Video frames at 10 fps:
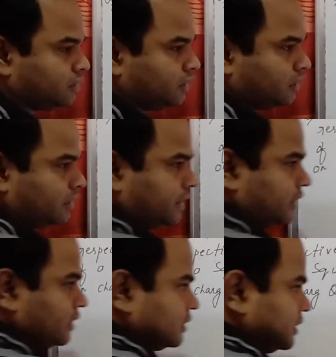At the
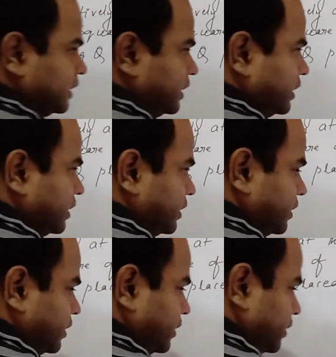center,
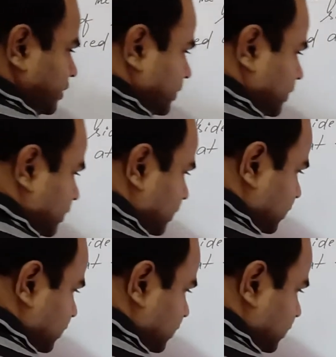we